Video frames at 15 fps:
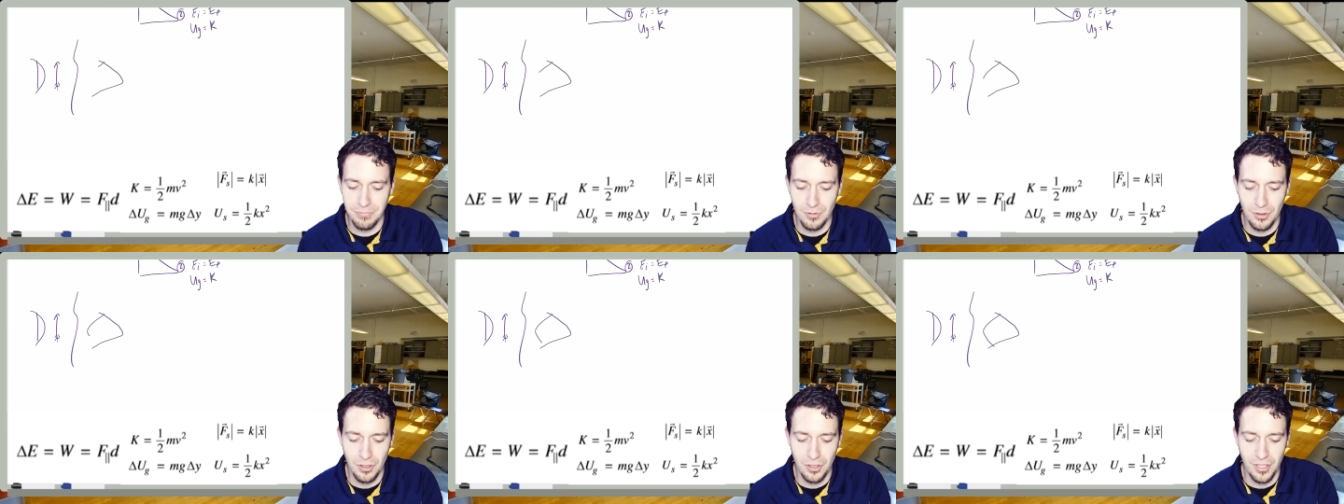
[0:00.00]

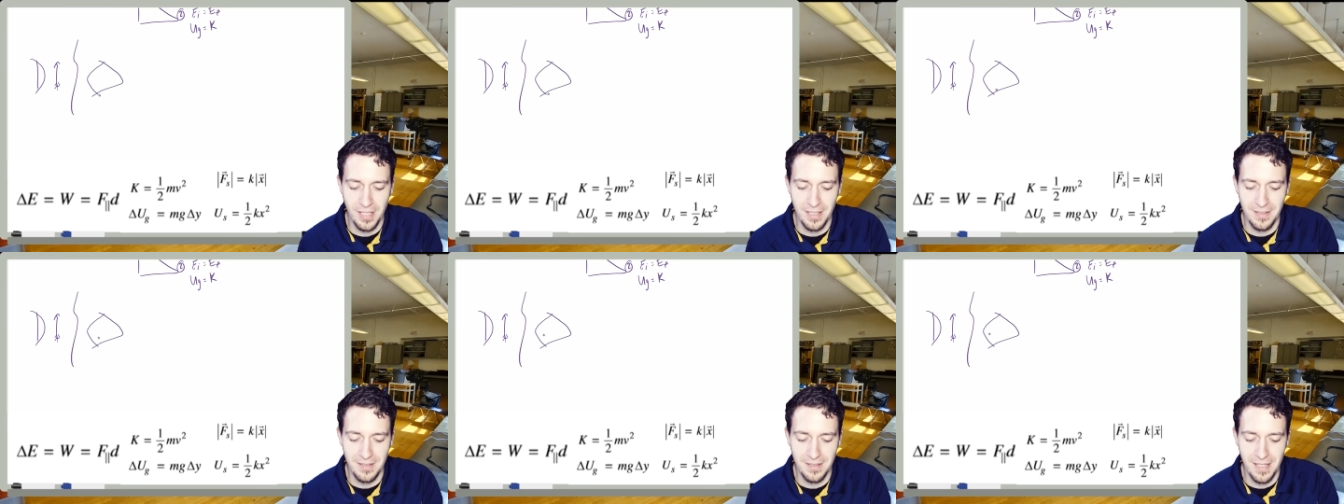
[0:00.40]

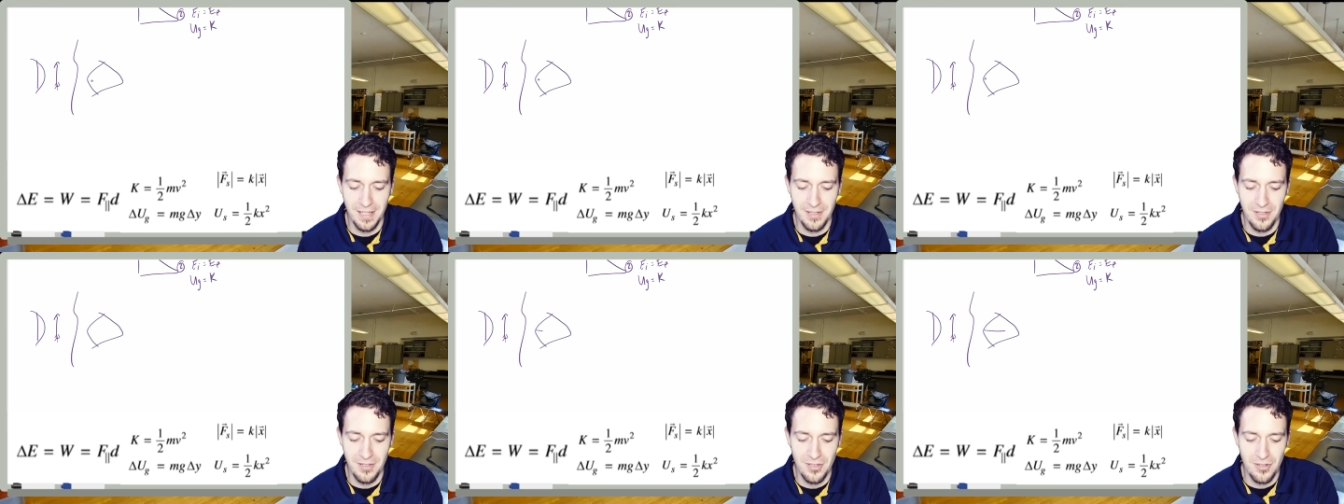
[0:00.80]
jeez,
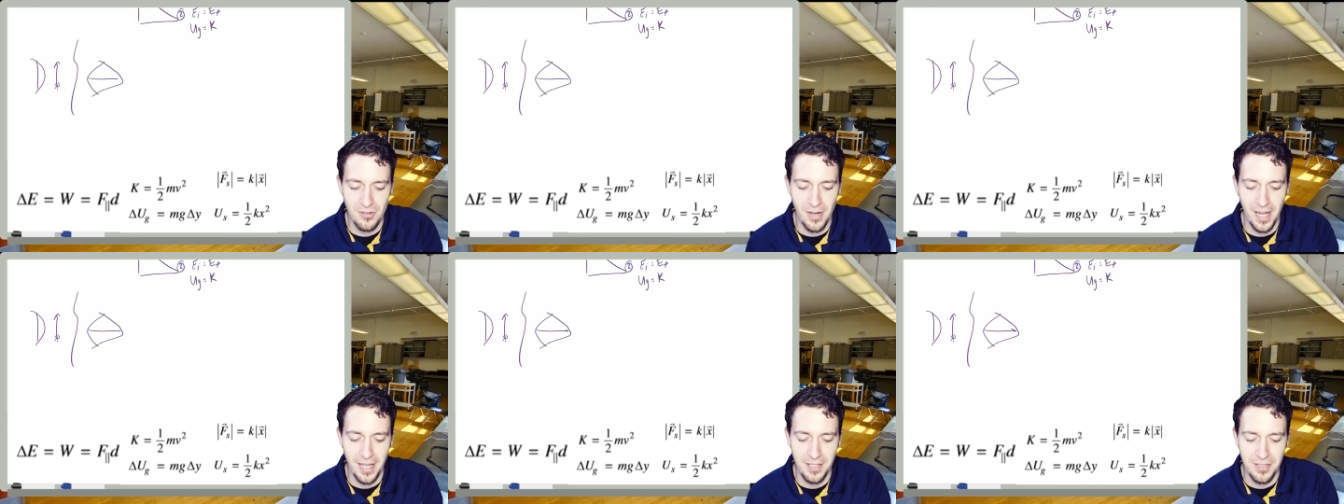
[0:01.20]
is
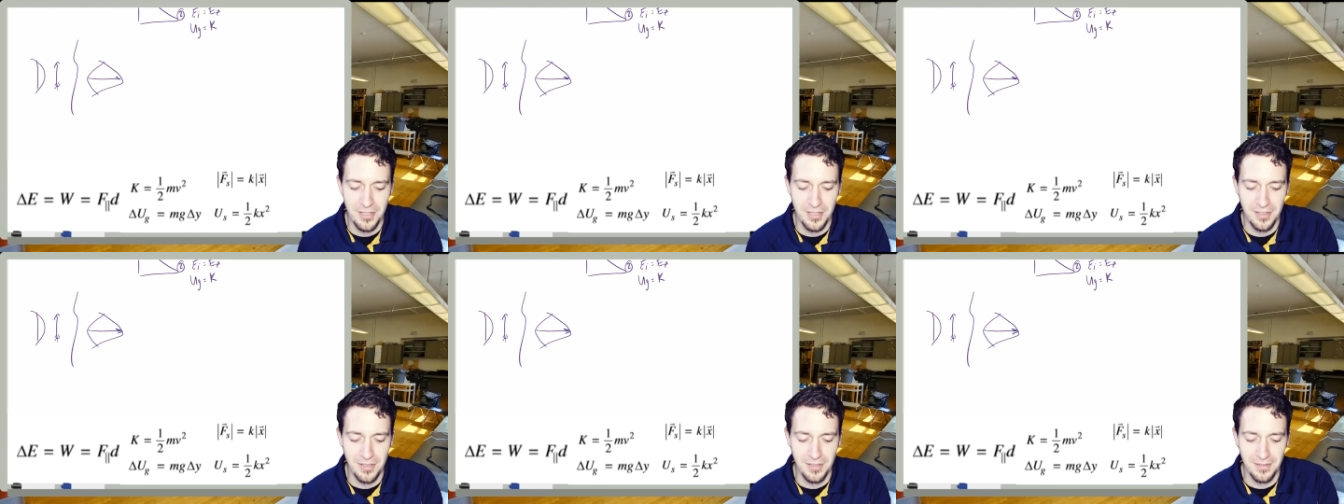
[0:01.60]

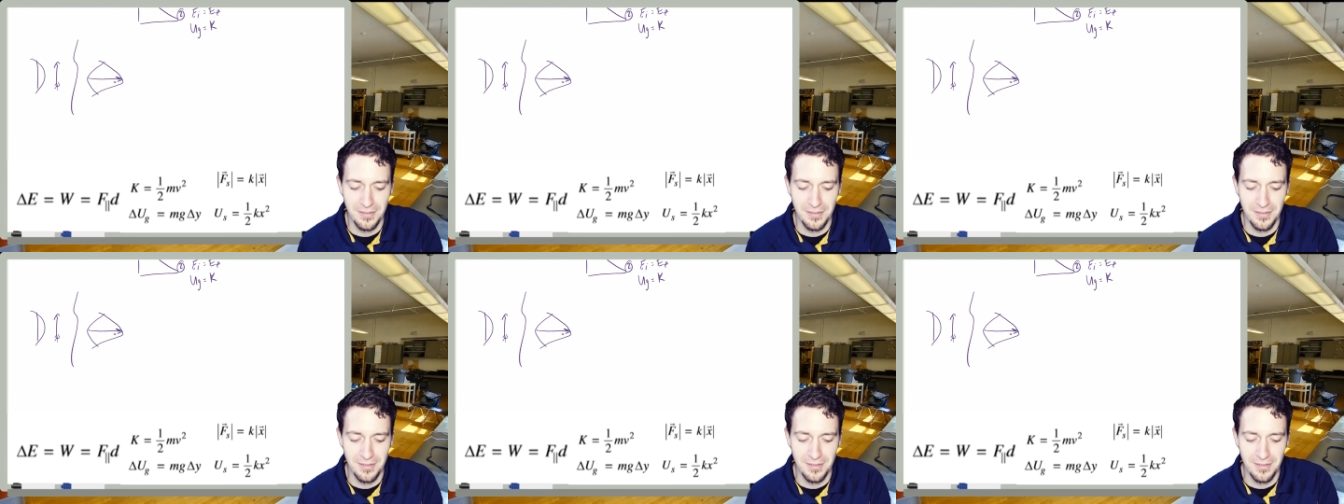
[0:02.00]
stretched